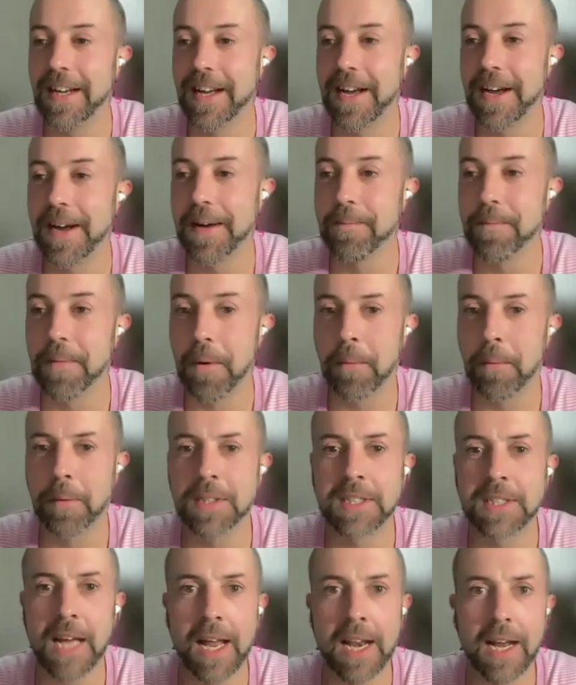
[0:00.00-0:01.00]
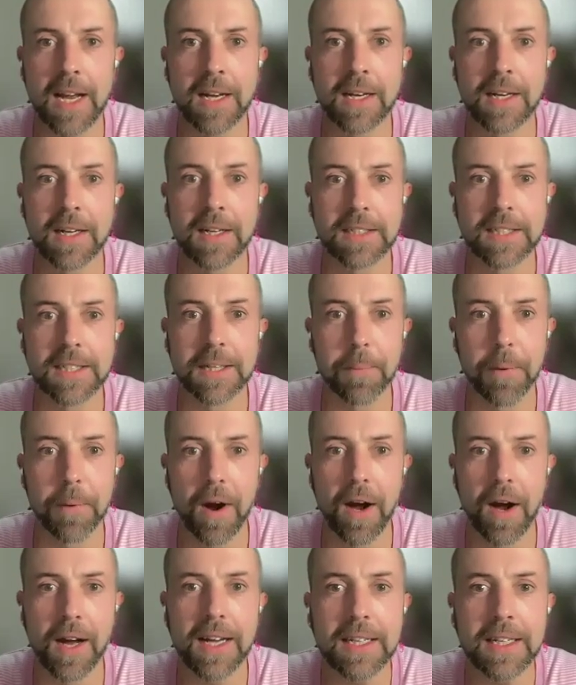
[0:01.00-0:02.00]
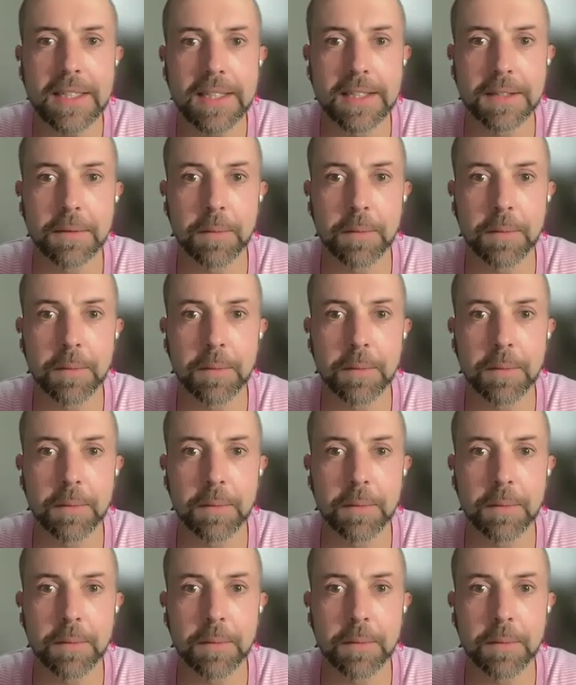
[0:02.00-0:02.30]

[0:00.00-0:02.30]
Was that a surprise?